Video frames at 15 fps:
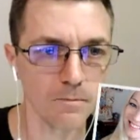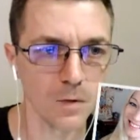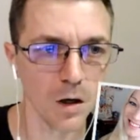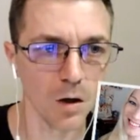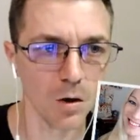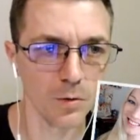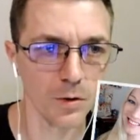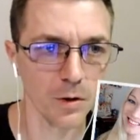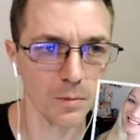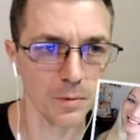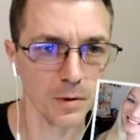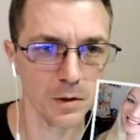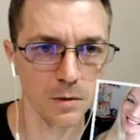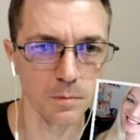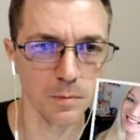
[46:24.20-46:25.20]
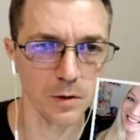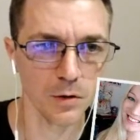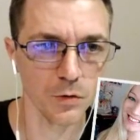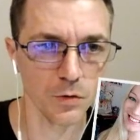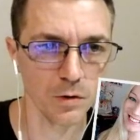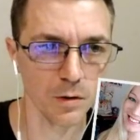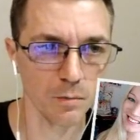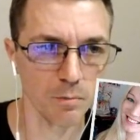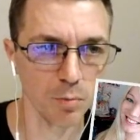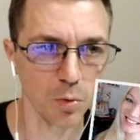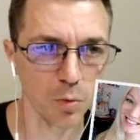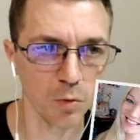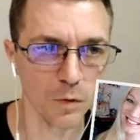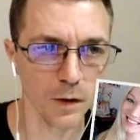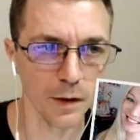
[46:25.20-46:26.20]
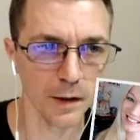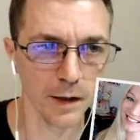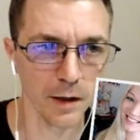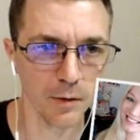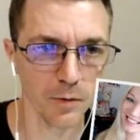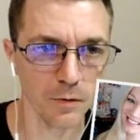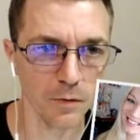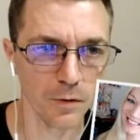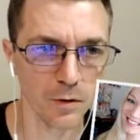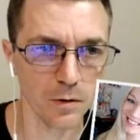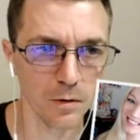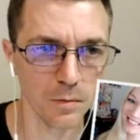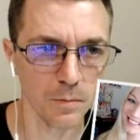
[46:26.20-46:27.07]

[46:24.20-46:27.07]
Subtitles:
Oh yeah, okay, because it pulled that out of the...